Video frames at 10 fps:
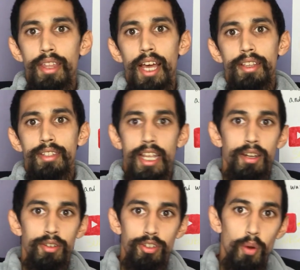that
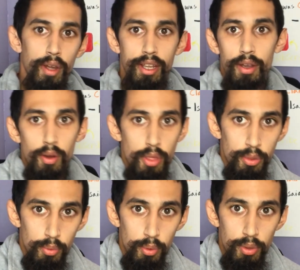Satan is going
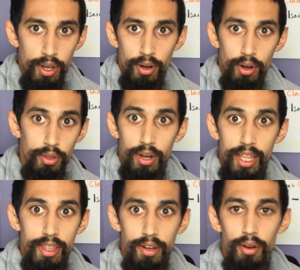through the earth or
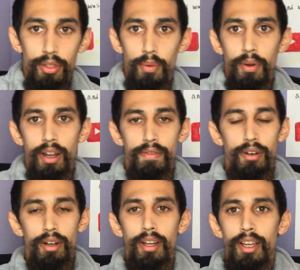in the earth or
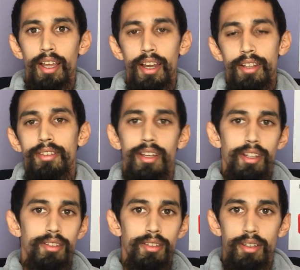whatever.
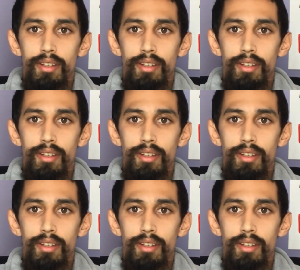It's